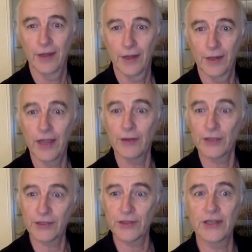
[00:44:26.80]
Yeah,
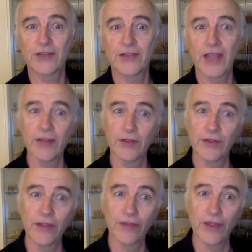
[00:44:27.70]
just going to say,
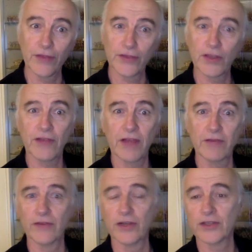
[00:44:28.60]
the
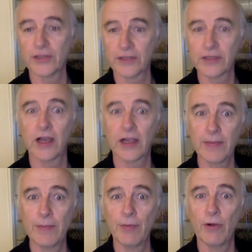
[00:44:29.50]
softcover versions
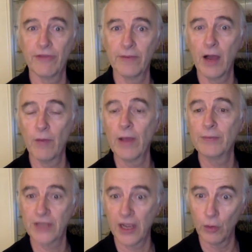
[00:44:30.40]
can be bought from our
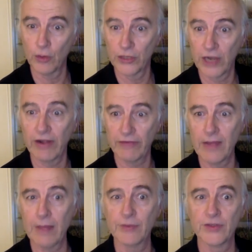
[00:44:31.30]
website or direct from
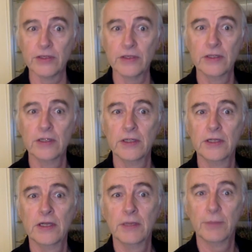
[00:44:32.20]
Amazon,
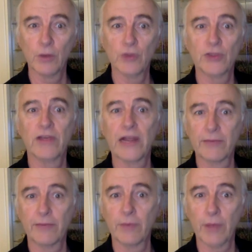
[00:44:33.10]
but also available from our website.